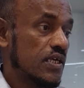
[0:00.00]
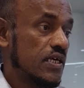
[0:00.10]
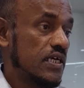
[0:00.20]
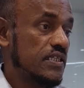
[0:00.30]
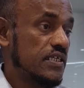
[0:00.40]

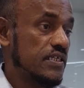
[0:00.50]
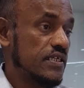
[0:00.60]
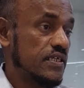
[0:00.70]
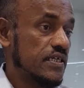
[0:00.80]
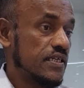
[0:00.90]
in
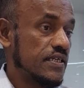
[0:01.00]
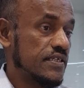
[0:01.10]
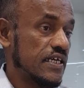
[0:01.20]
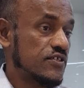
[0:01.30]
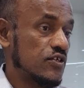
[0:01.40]
the
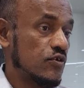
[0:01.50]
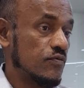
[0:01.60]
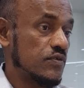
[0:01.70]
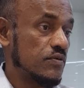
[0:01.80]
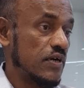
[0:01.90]
rejection
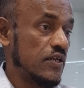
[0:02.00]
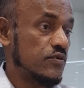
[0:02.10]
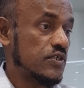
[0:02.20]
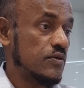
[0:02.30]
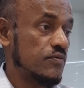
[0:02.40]
of the
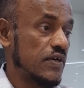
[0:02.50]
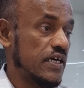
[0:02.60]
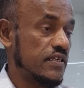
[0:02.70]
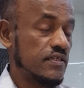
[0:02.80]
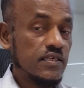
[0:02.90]
manuscript
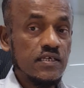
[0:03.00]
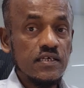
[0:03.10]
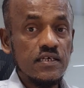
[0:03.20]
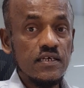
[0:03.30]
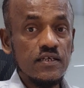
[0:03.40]
when
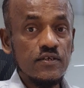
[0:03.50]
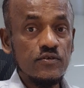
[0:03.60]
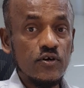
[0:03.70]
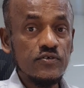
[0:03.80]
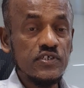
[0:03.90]

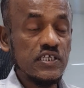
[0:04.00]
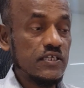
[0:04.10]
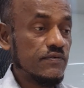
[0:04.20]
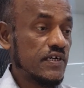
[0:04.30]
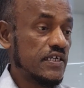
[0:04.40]
not
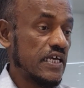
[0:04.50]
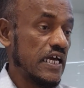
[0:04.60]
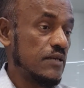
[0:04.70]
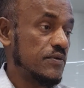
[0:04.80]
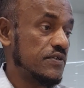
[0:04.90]
significant
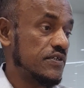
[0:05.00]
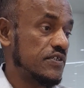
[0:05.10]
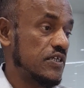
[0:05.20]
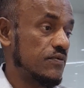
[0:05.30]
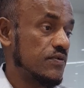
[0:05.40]
help is
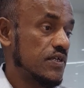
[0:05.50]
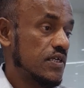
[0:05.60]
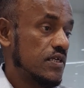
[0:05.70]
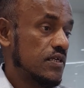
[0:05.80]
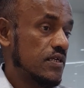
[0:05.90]
received
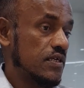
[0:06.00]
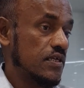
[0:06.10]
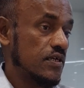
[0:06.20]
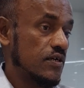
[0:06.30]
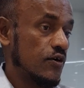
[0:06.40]

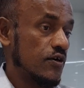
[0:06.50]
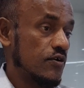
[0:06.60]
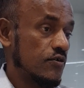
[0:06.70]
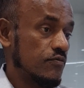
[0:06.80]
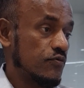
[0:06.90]

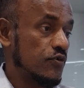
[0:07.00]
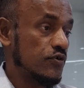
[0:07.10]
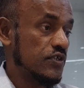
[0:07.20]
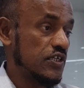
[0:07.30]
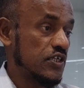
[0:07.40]
for
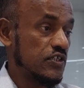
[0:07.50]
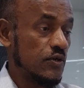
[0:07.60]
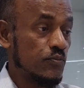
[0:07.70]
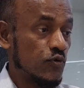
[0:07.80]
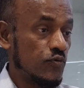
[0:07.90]
the
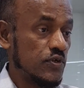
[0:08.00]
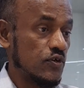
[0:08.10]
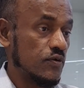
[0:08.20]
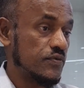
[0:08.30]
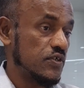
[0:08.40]
improvement
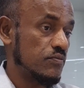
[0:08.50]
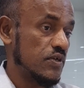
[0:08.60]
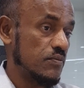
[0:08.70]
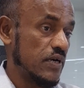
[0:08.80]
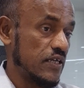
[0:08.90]
of the
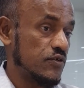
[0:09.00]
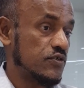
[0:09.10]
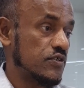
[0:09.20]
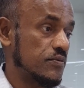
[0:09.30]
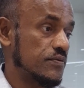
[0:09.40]

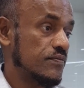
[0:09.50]
manuscript.